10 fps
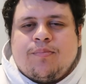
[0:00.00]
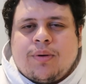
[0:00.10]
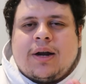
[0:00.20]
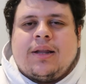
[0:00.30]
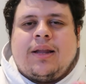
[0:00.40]

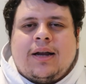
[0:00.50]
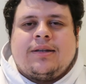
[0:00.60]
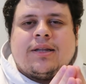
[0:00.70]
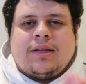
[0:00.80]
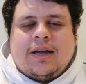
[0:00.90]
brought a
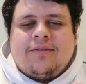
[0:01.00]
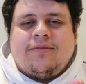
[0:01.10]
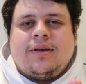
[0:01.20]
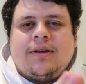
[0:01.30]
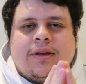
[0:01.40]
lot to life
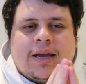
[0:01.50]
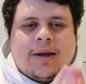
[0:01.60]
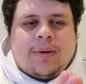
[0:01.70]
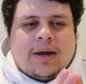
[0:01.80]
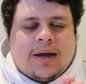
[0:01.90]

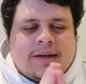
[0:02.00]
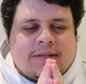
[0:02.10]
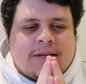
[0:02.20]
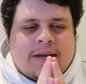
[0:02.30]
in my eyes,